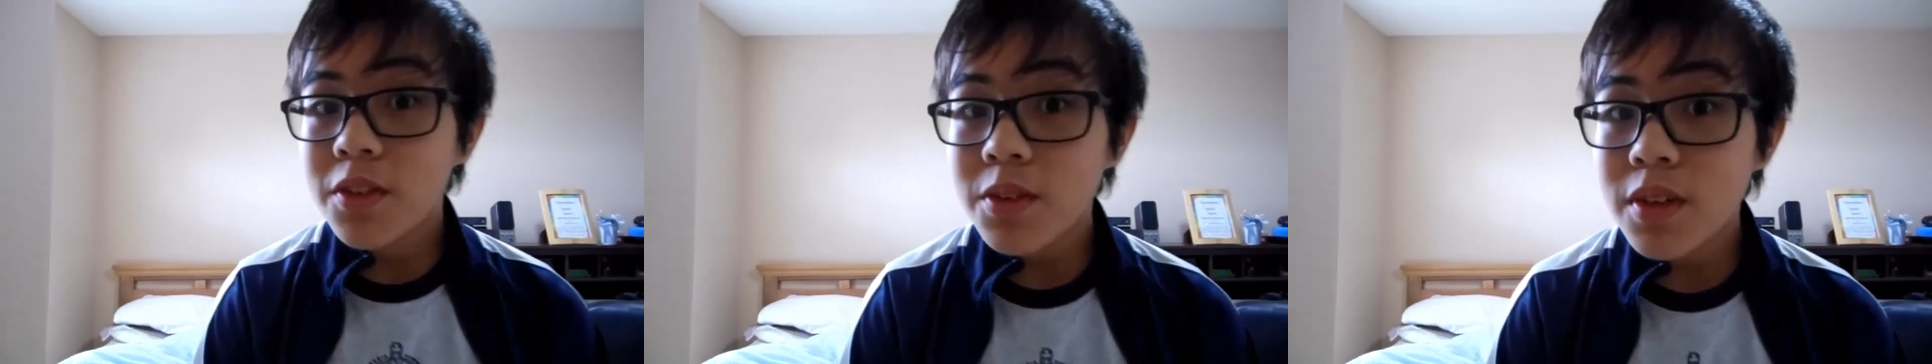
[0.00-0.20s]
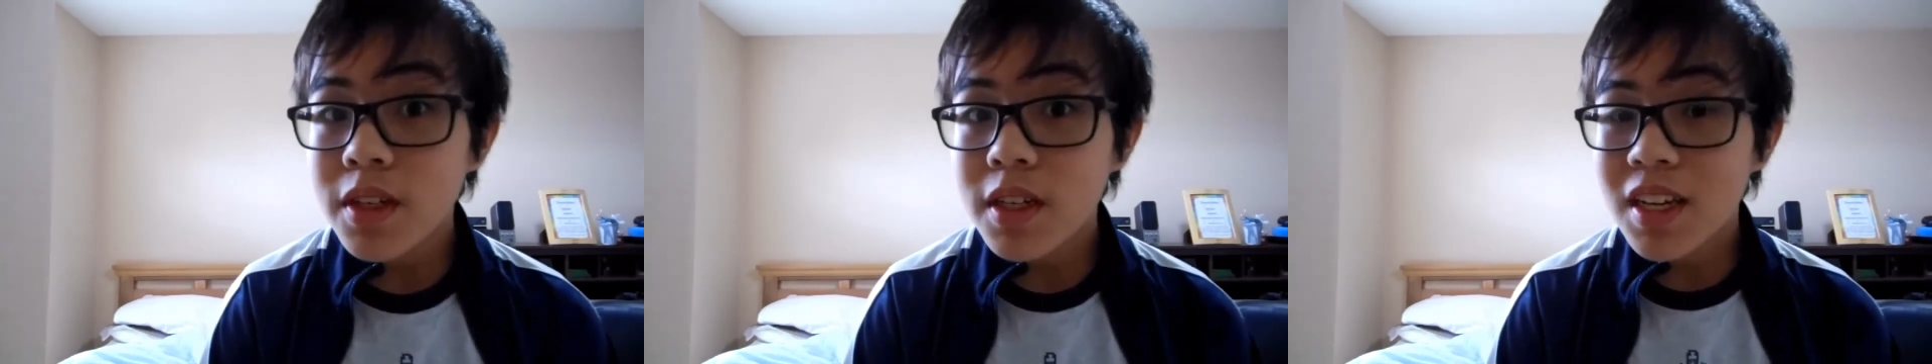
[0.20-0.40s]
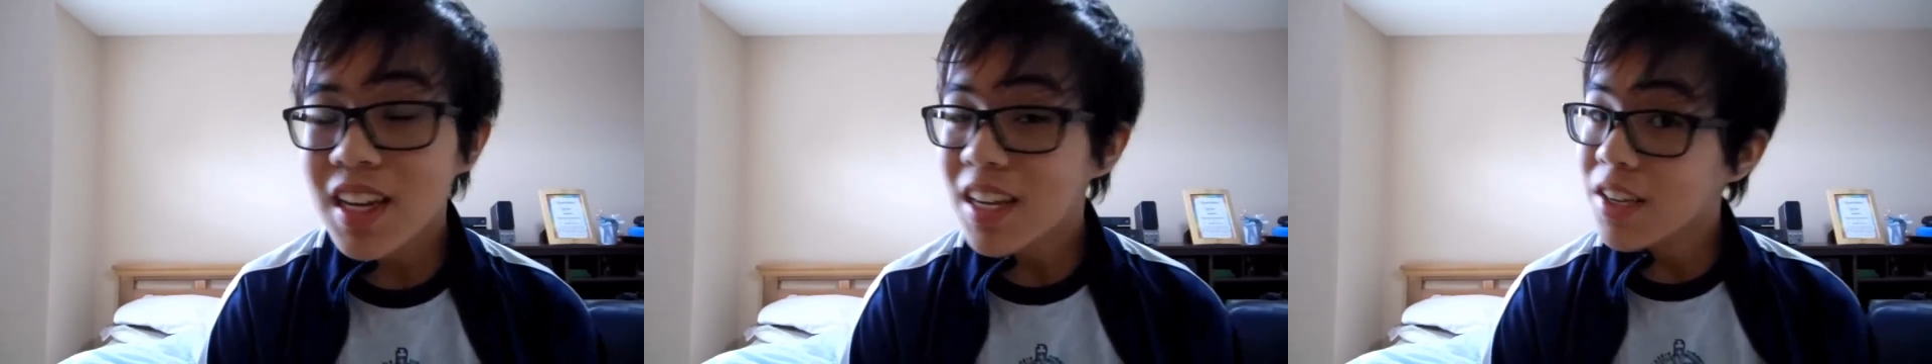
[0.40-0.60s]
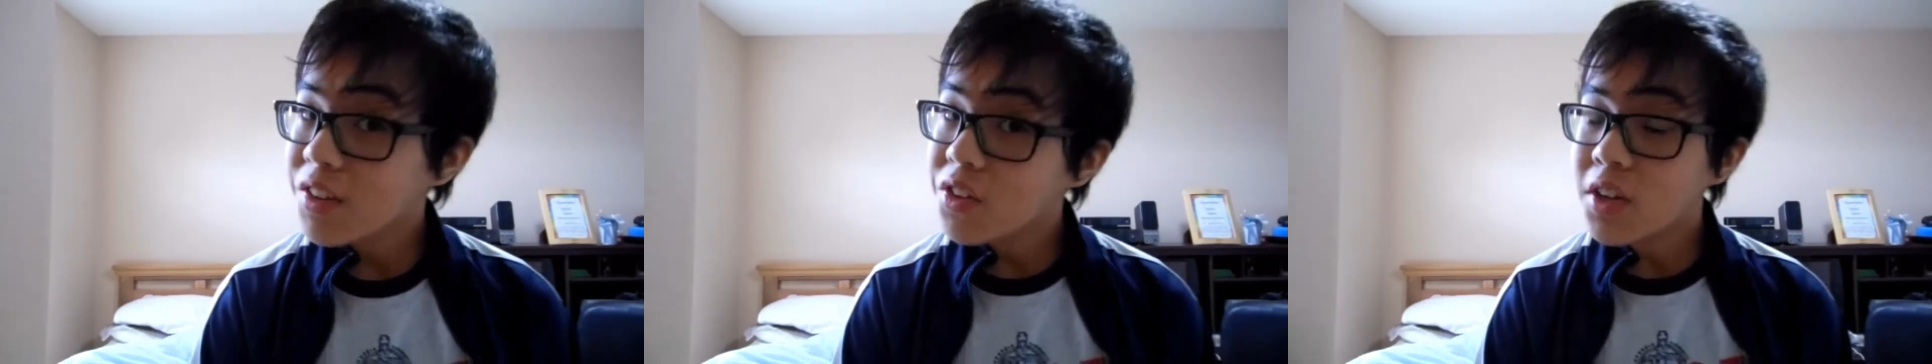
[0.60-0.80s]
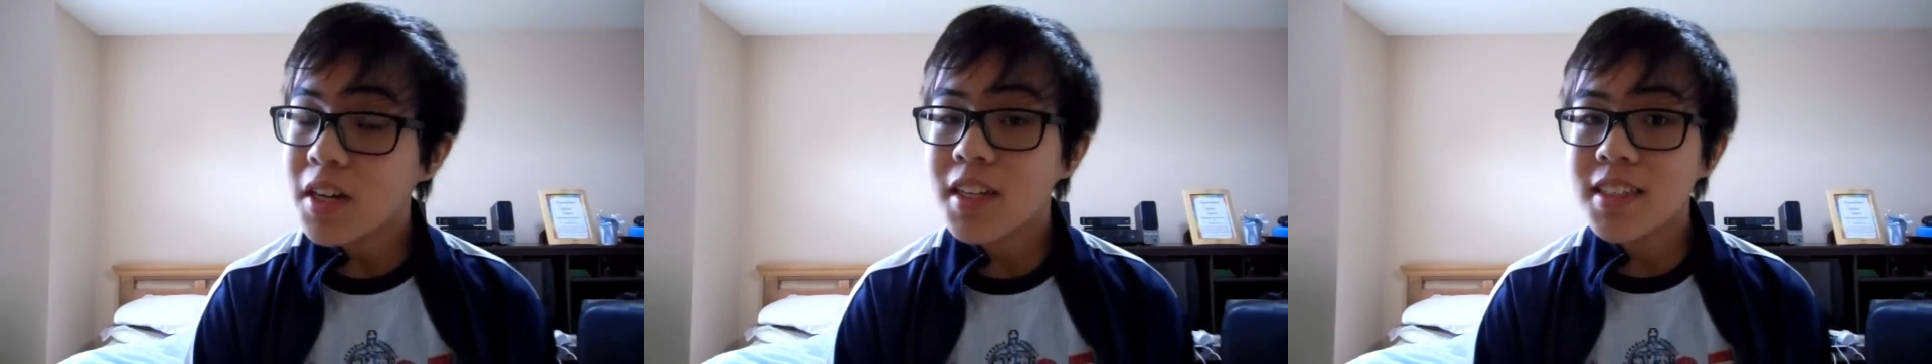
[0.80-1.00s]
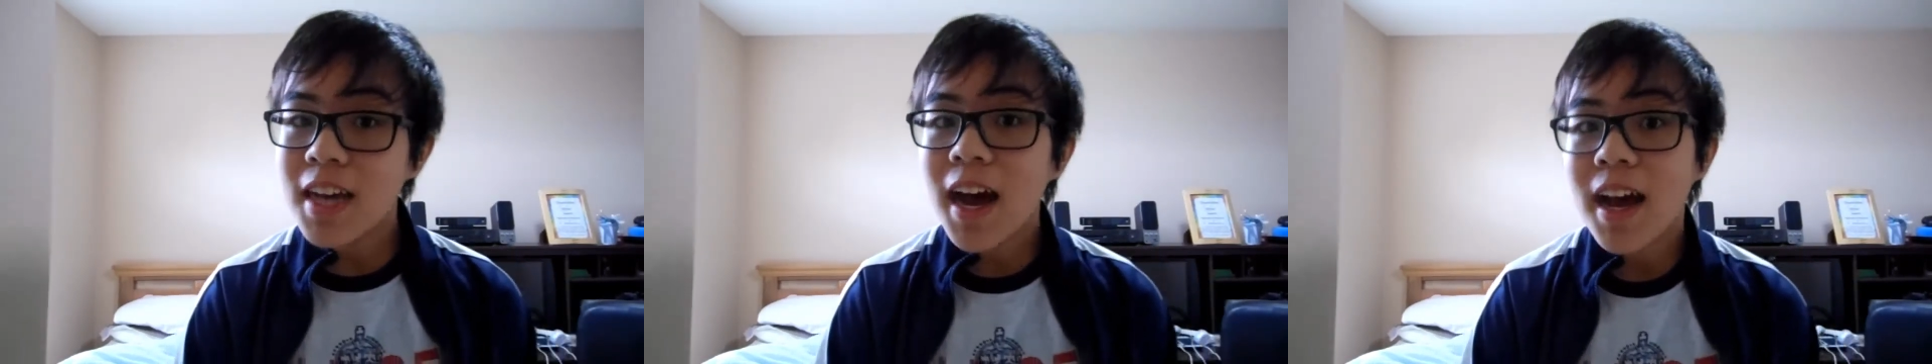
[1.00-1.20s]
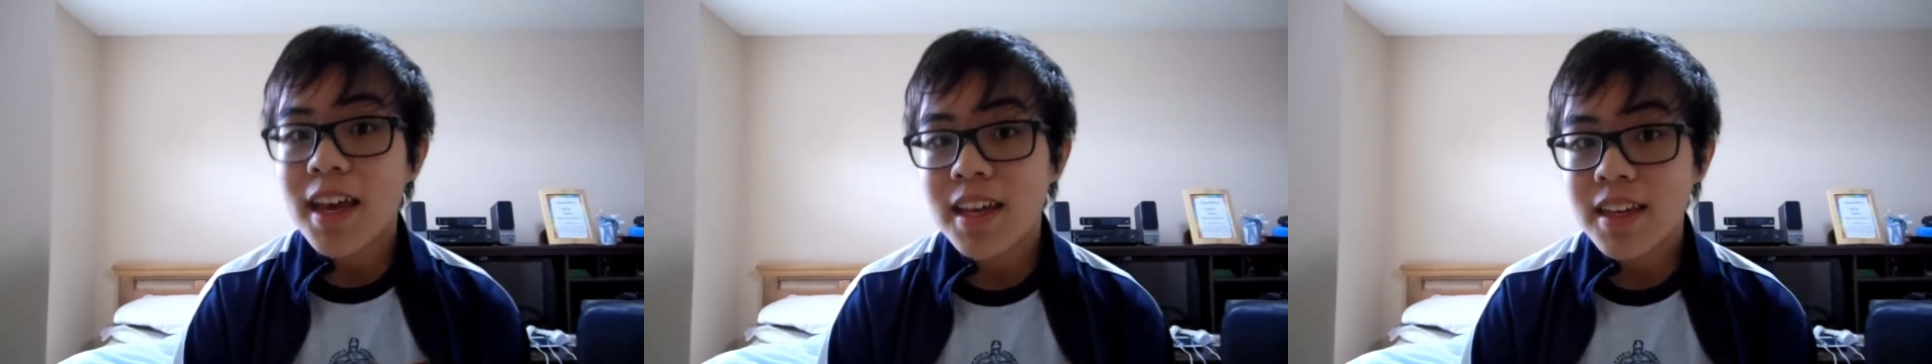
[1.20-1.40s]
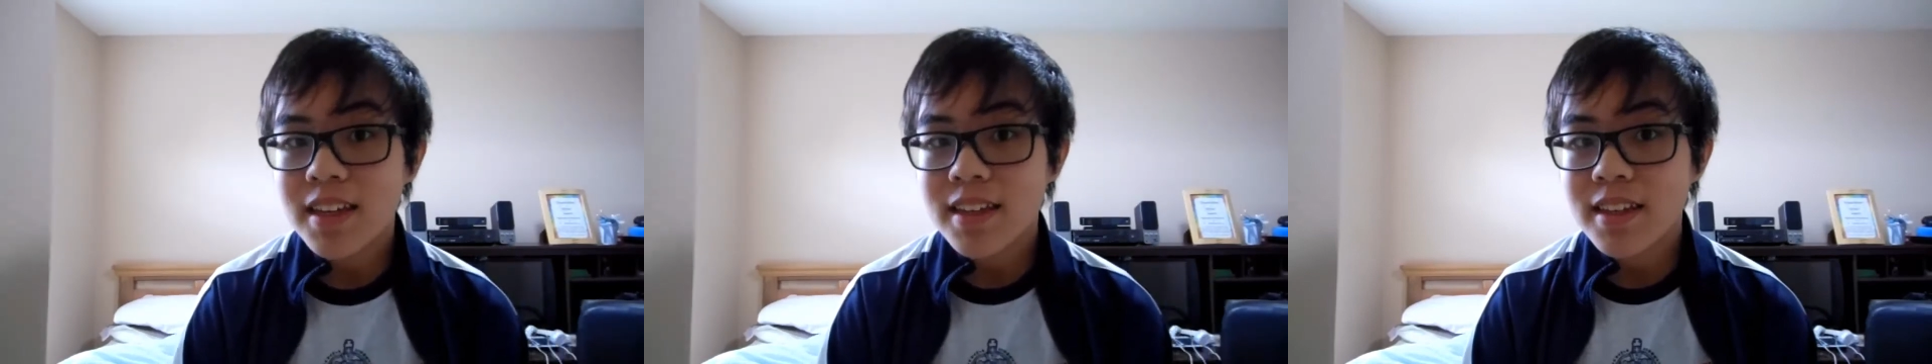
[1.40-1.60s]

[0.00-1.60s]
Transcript: food, you're gonna die.